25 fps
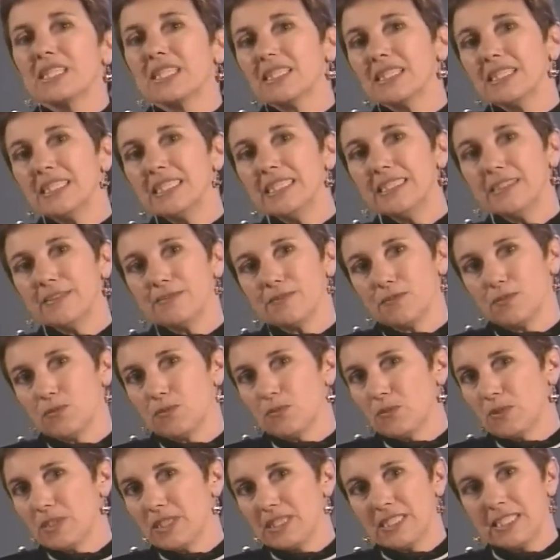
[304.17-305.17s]
To
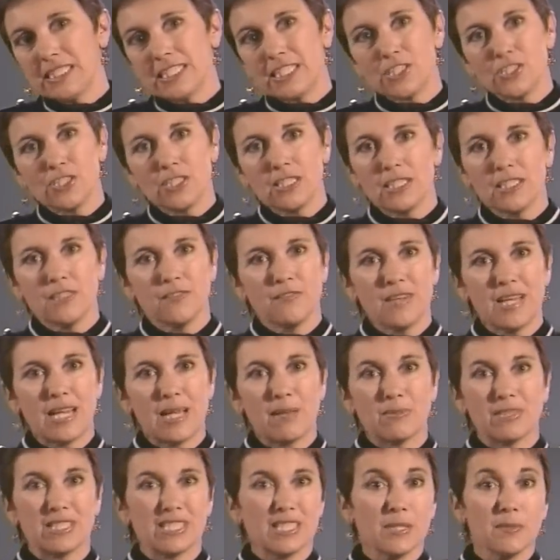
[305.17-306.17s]
live with addiction in the
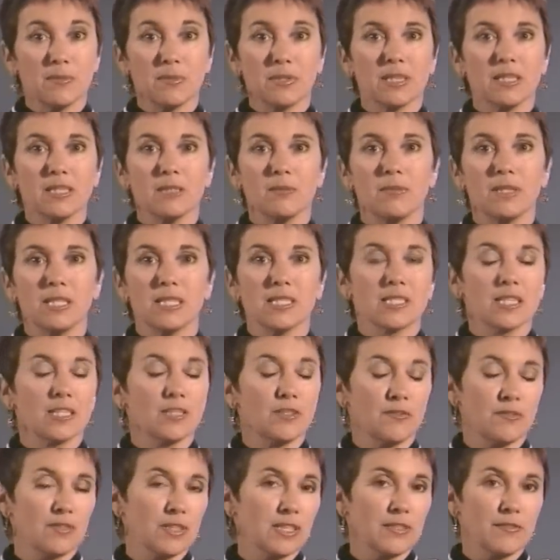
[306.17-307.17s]
family typically means
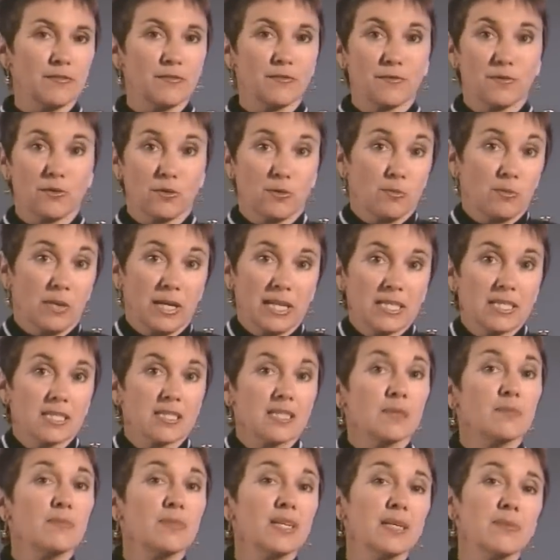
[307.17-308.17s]
that you've lived for
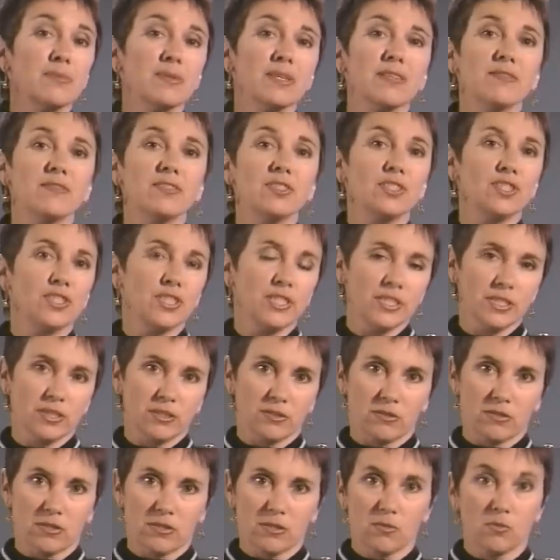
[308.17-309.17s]
months and maybe even
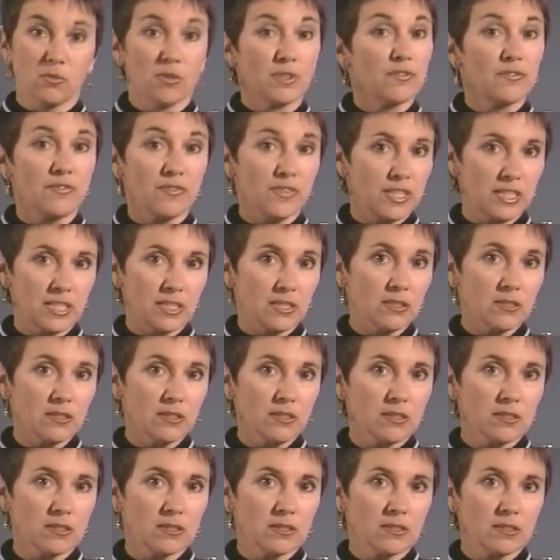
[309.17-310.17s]
years with
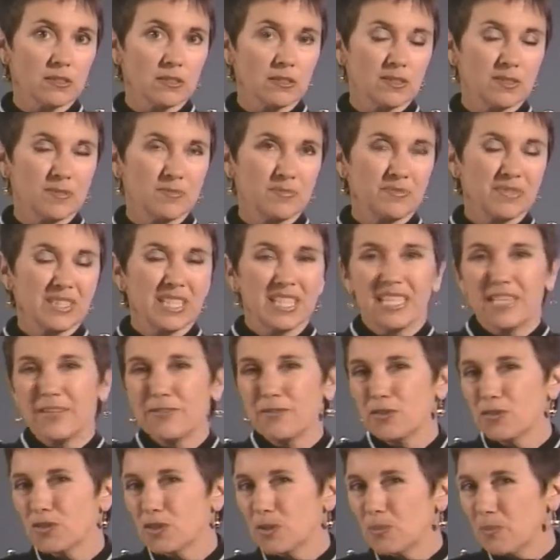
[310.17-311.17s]
fear.
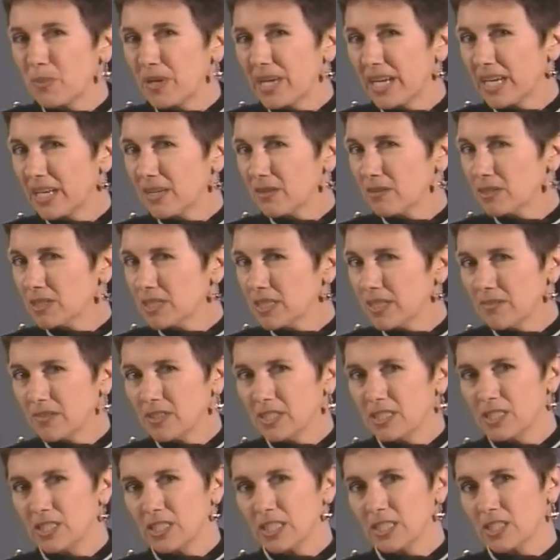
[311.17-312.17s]
If you're the parent
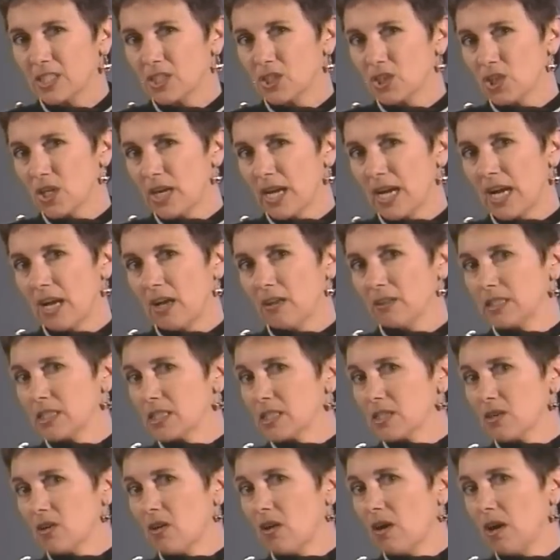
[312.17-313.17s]
of an addicted child,
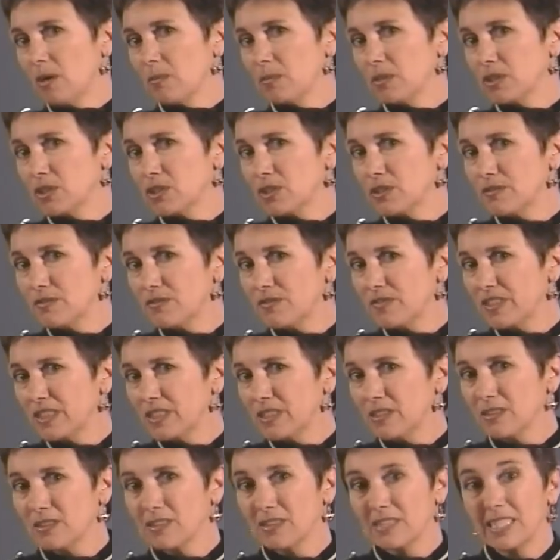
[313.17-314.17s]
it's common to
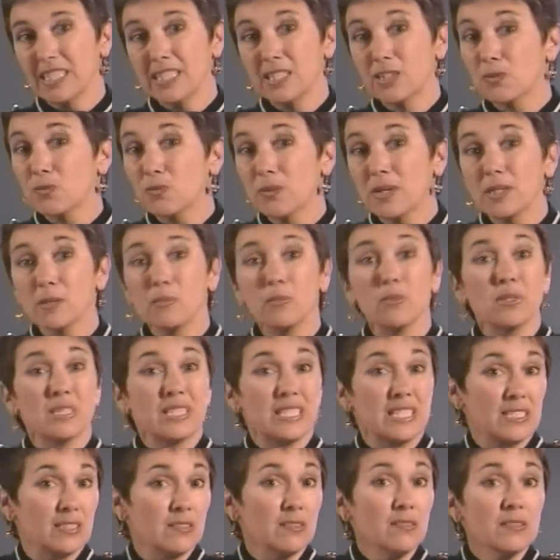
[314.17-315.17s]
feel
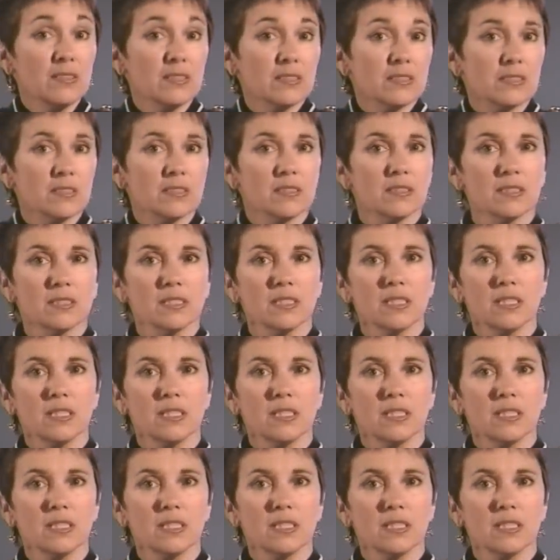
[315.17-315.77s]
incredible guilt.